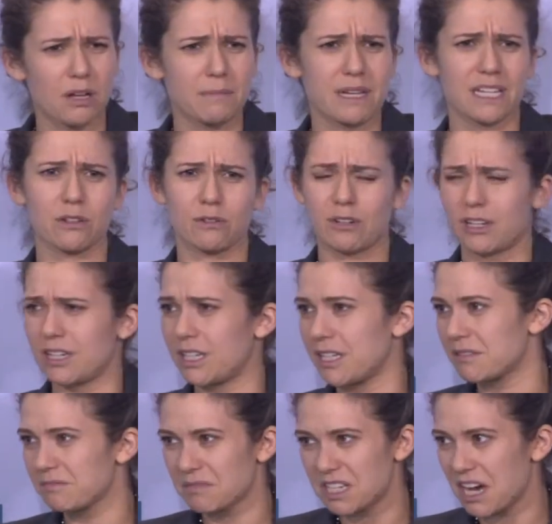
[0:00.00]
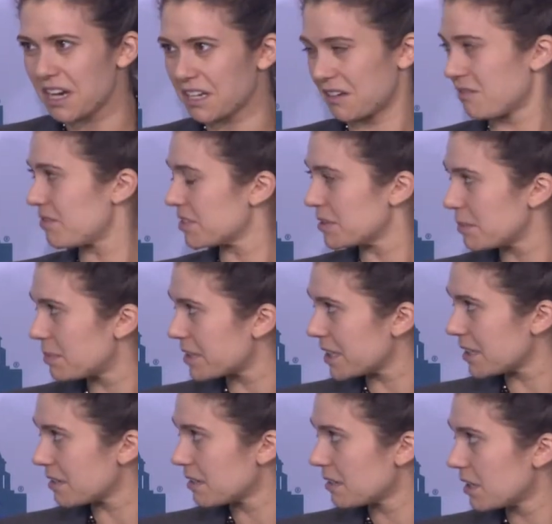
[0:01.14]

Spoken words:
minority, not going to fill a plane.